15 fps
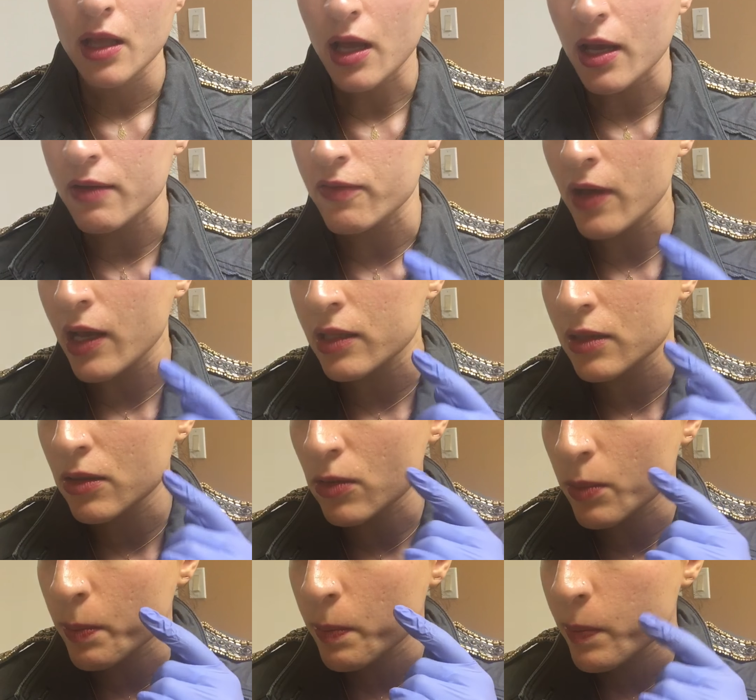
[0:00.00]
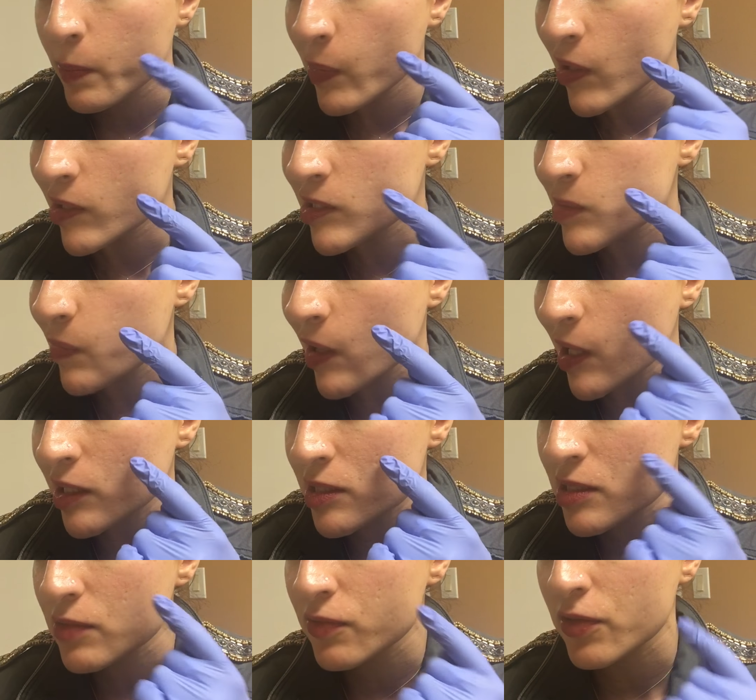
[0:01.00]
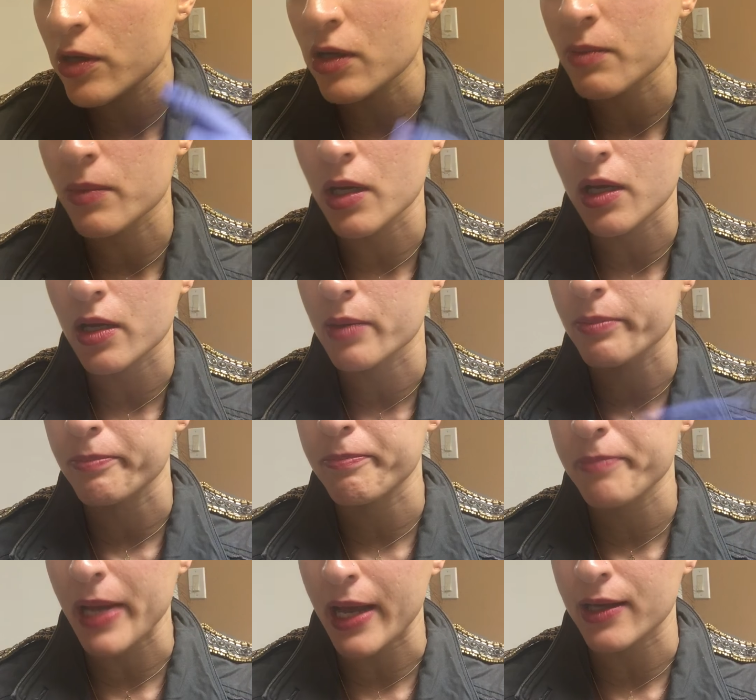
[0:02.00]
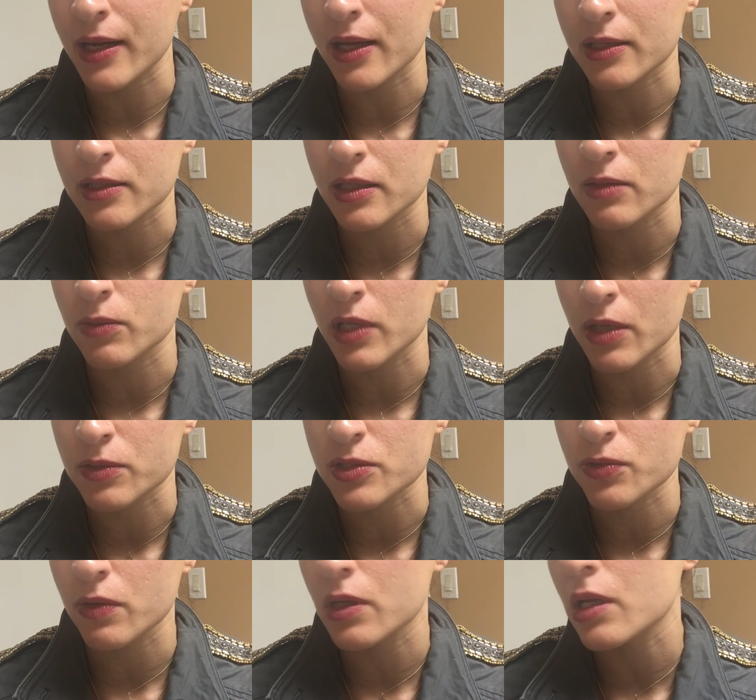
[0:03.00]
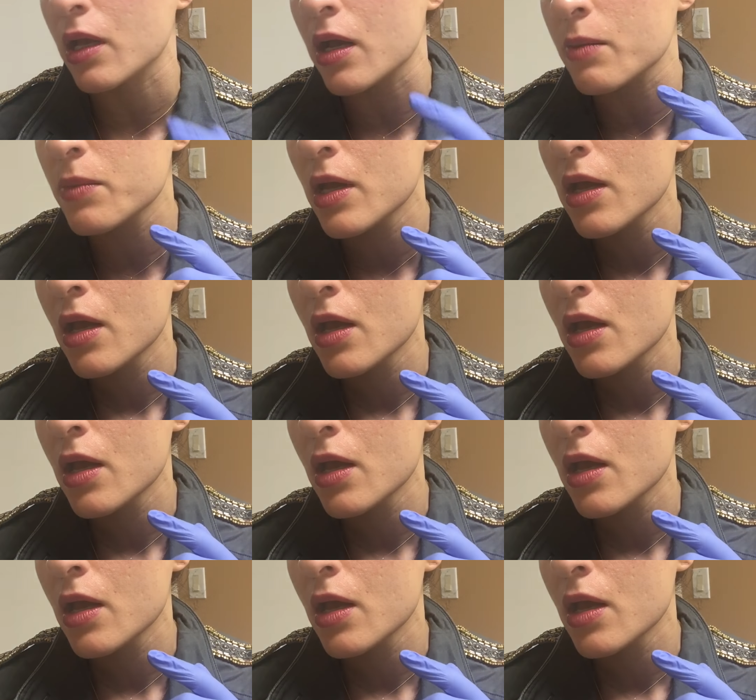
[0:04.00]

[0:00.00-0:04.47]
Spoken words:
I've had little pick spots from bad acne when I was growing up.